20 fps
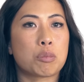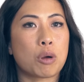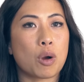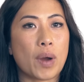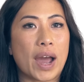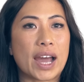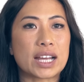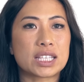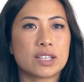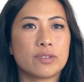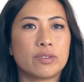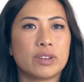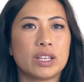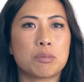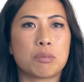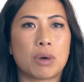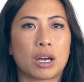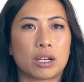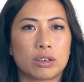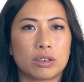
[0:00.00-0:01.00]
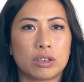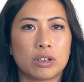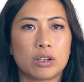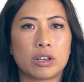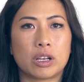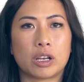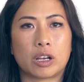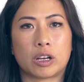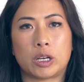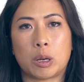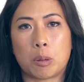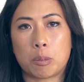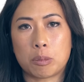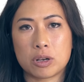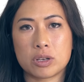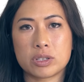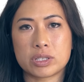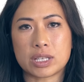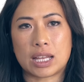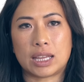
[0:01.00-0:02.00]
Proactively monitoring your numbers